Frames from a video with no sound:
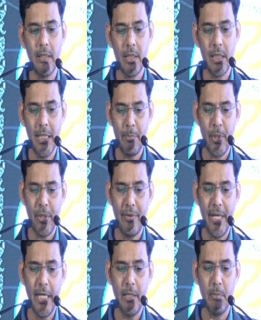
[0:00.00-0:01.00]
They
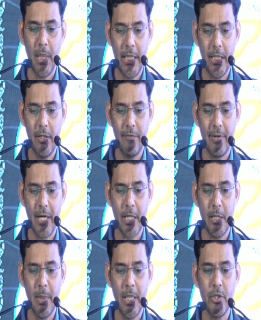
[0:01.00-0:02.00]
prevent multi-infarct
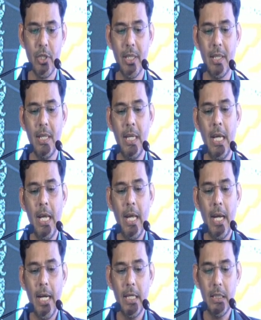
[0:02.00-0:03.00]
dementia
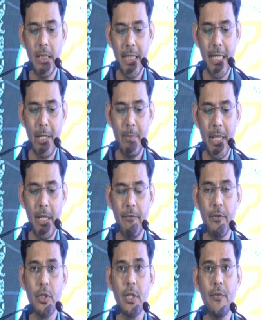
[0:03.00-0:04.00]
and they are
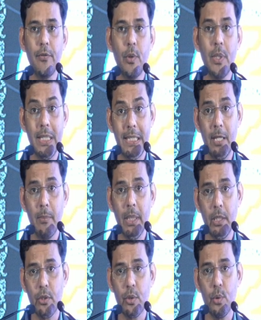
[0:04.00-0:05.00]
beneficial for
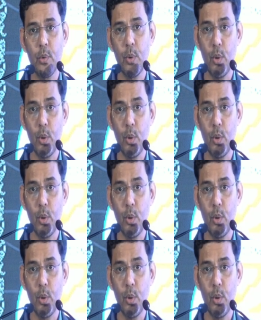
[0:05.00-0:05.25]
ischemic stroke.